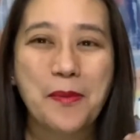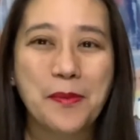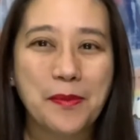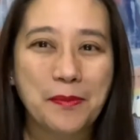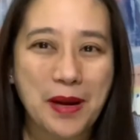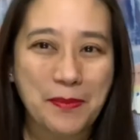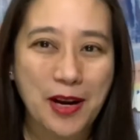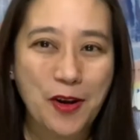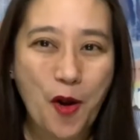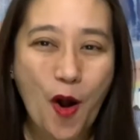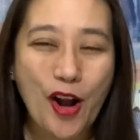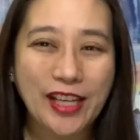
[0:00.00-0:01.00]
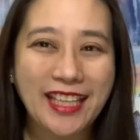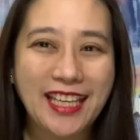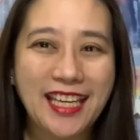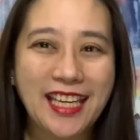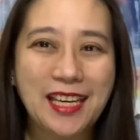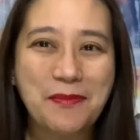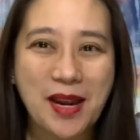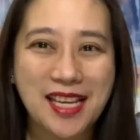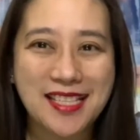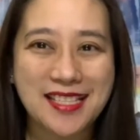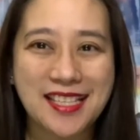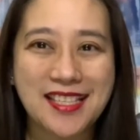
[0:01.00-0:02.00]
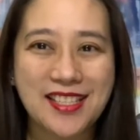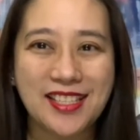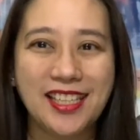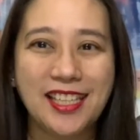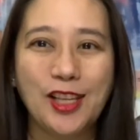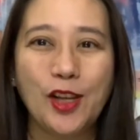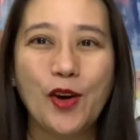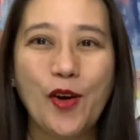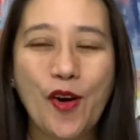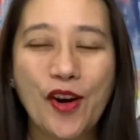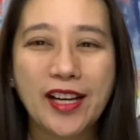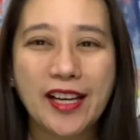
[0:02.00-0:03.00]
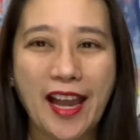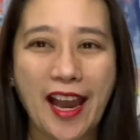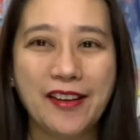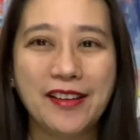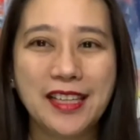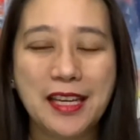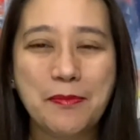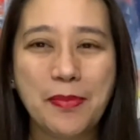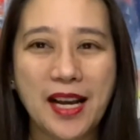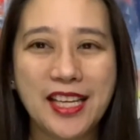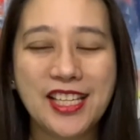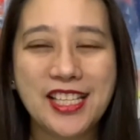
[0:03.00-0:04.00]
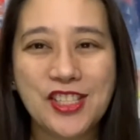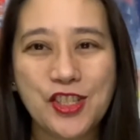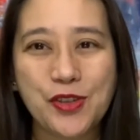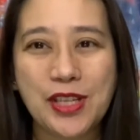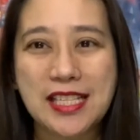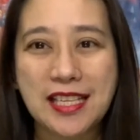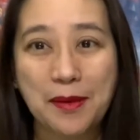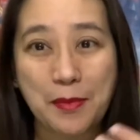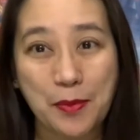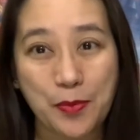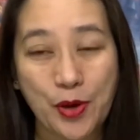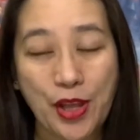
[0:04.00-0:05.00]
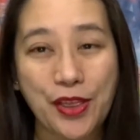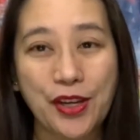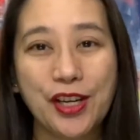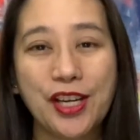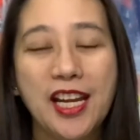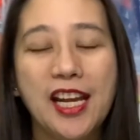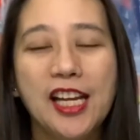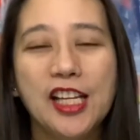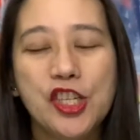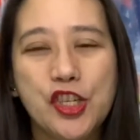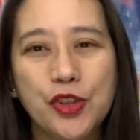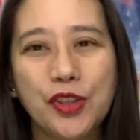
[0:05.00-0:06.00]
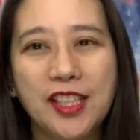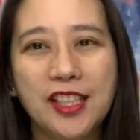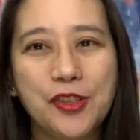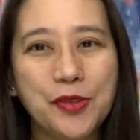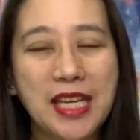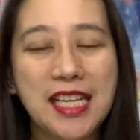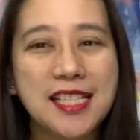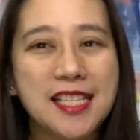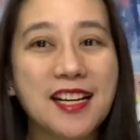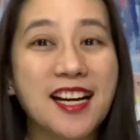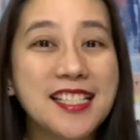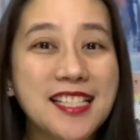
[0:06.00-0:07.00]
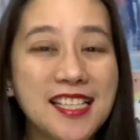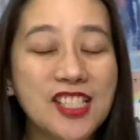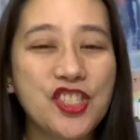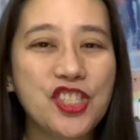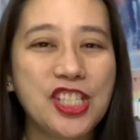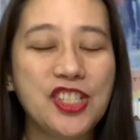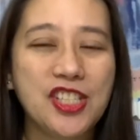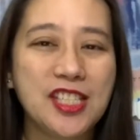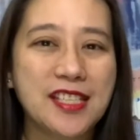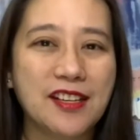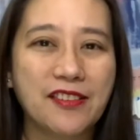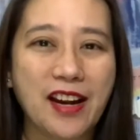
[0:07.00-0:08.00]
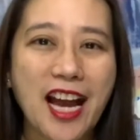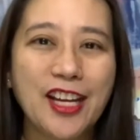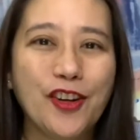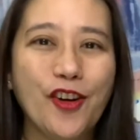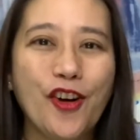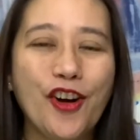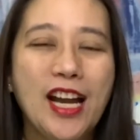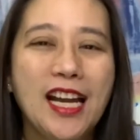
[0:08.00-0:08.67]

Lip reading: Mama Connie, my sister-in-law, Karen Ibanez Dries, and my brother, Jundi Dries, cousins Gigi Serrano,